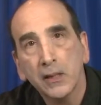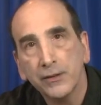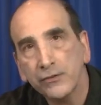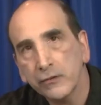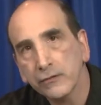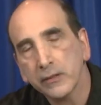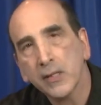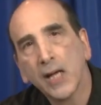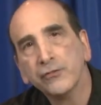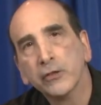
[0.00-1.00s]
This is a
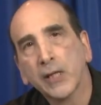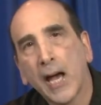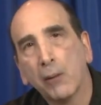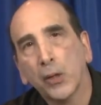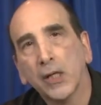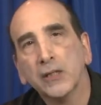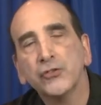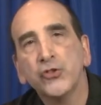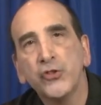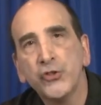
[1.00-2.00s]
Tachikawa
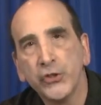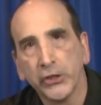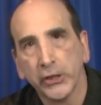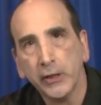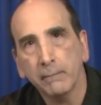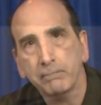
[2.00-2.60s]
G.